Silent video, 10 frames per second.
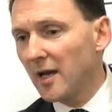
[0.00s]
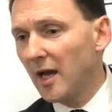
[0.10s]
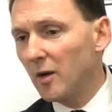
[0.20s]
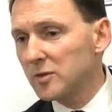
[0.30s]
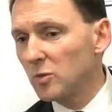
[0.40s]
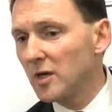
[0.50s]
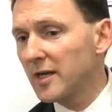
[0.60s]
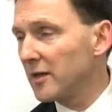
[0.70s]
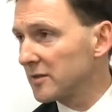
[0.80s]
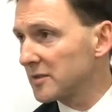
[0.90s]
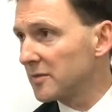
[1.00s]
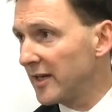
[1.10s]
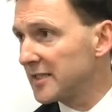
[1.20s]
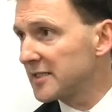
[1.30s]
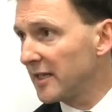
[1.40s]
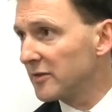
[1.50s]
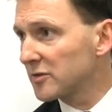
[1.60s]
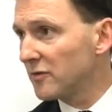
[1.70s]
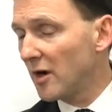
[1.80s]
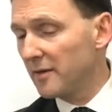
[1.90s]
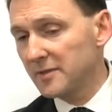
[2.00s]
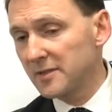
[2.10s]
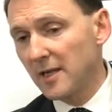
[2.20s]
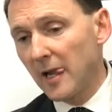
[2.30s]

uh, was working on some really serious crimes,